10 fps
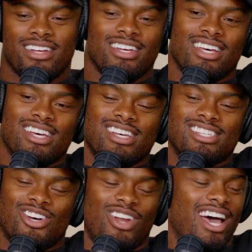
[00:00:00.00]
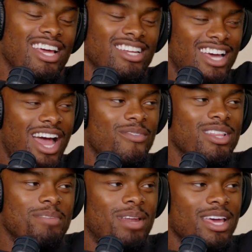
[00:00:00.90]
Mm. So like nigga, I'd
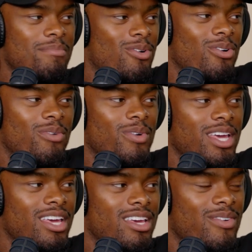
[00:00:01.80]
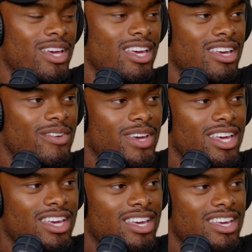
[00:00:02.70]
rather play him on a, when he when he when on
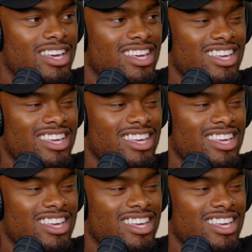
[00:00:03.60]
he, a good team.